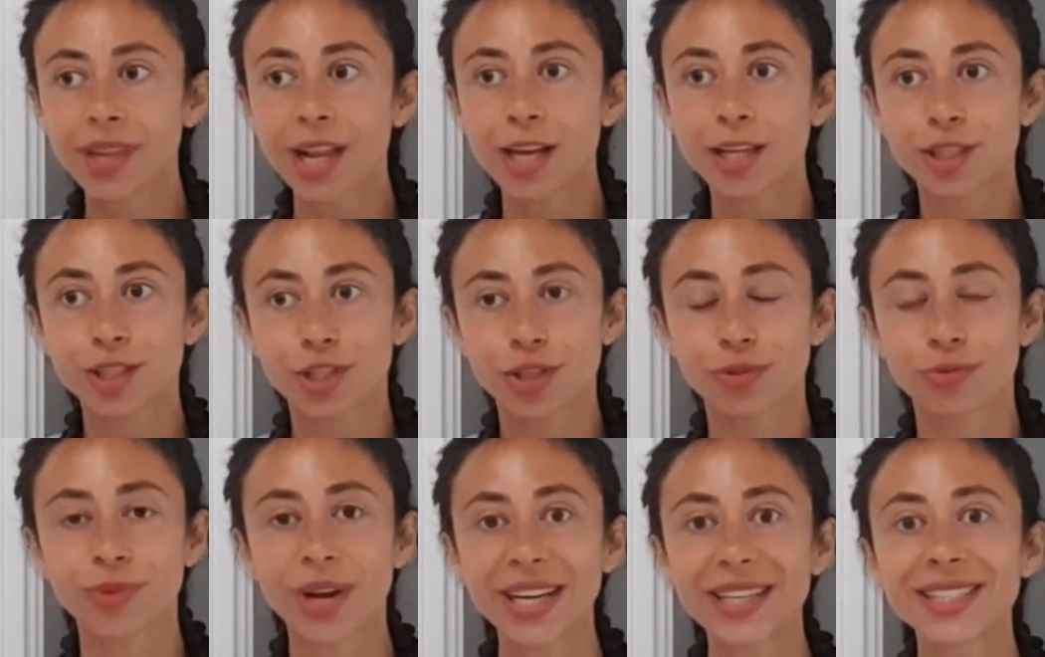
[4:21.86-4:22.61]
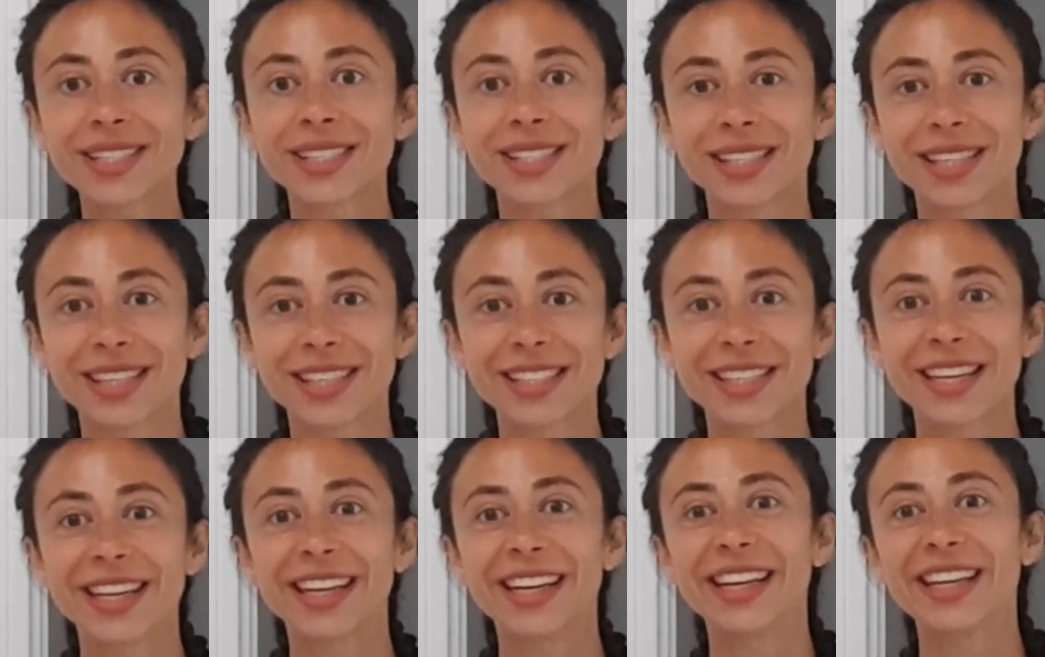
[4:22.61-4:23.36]
surrender to this
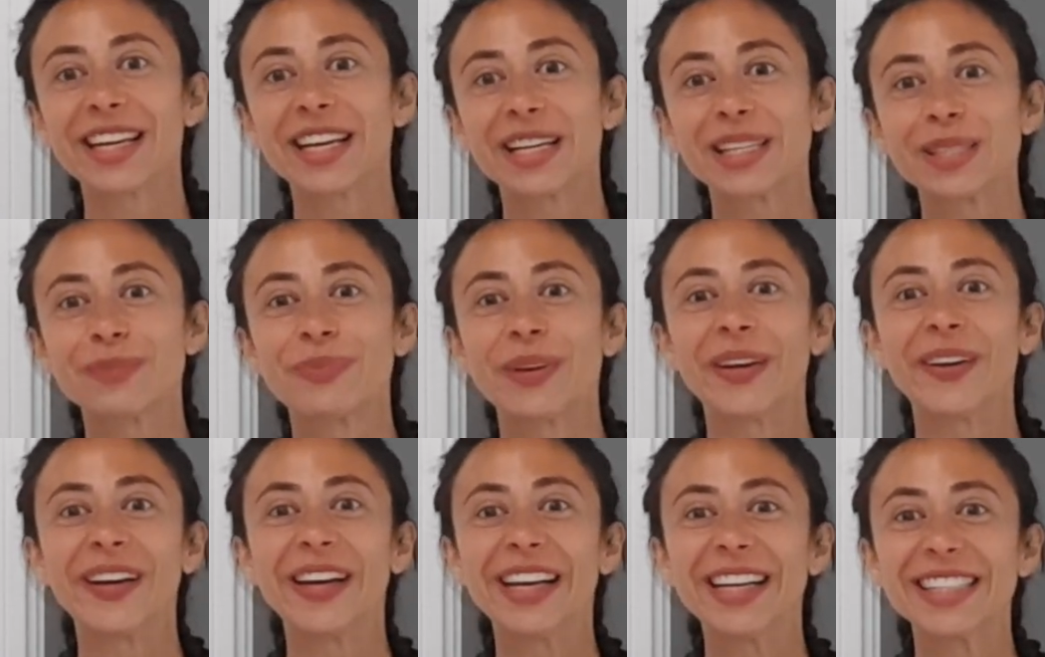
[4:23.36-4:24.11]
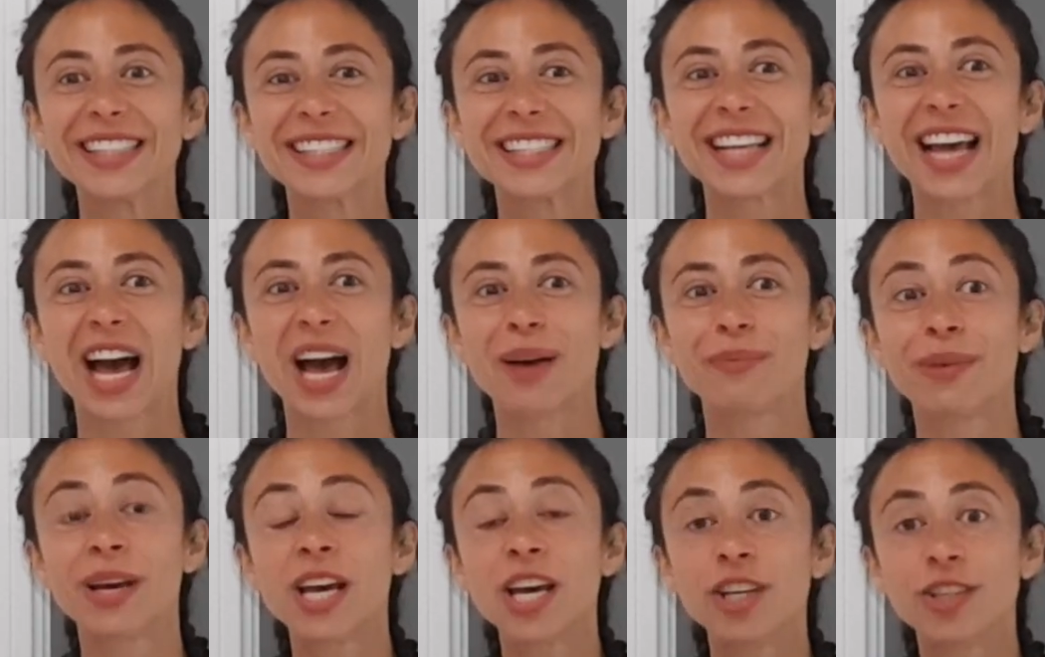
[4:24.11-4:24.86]
healing experience,
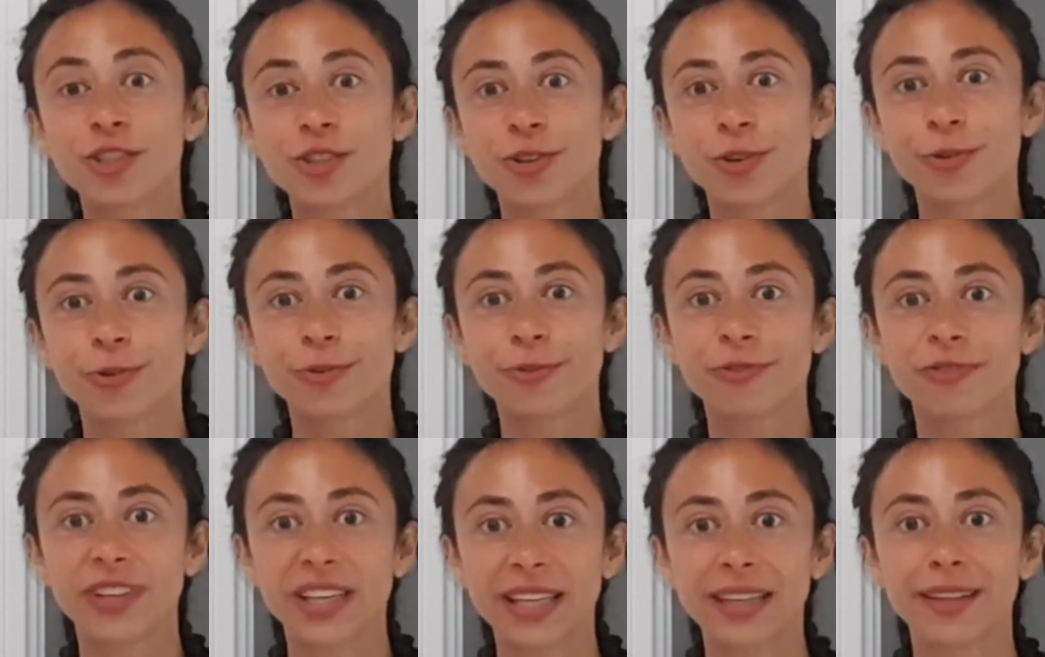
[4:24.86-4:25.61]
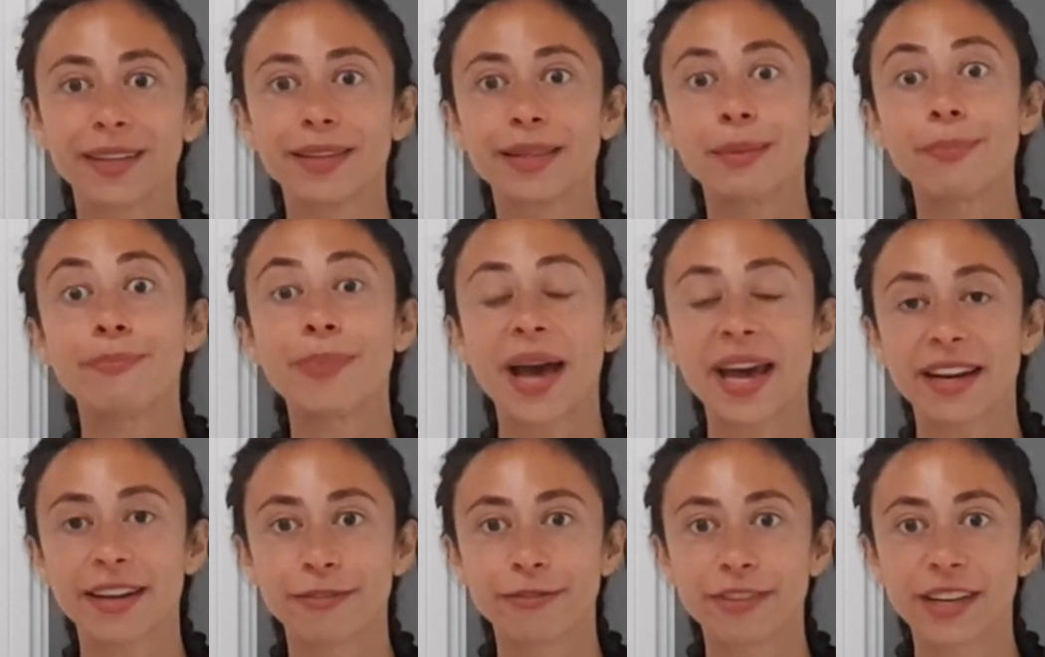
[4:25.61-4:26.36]
to feel the
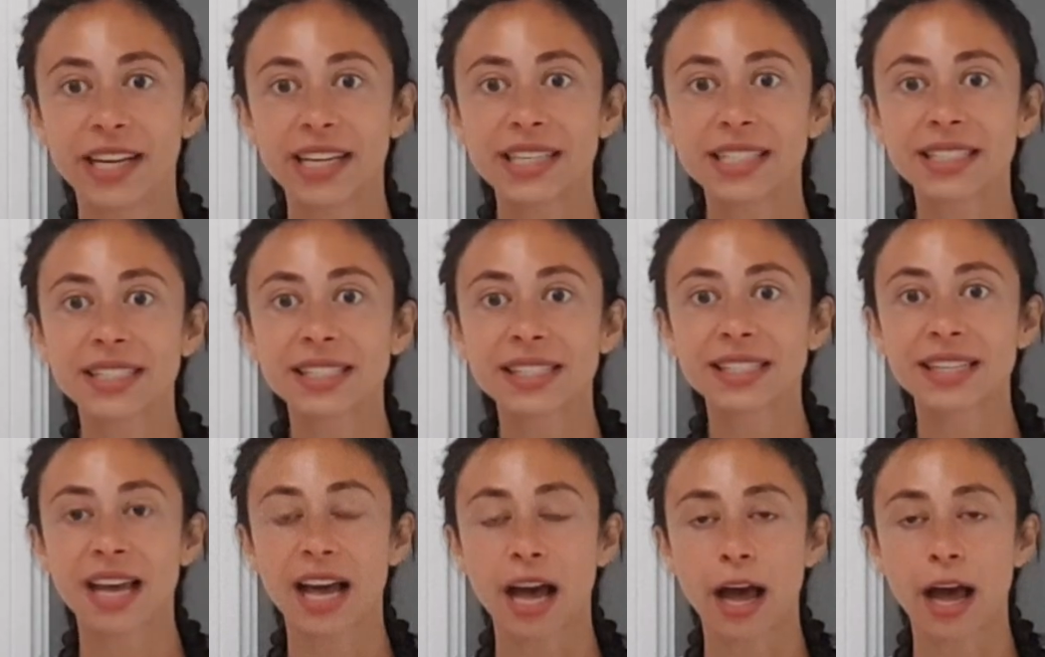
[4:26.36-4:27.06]
benefits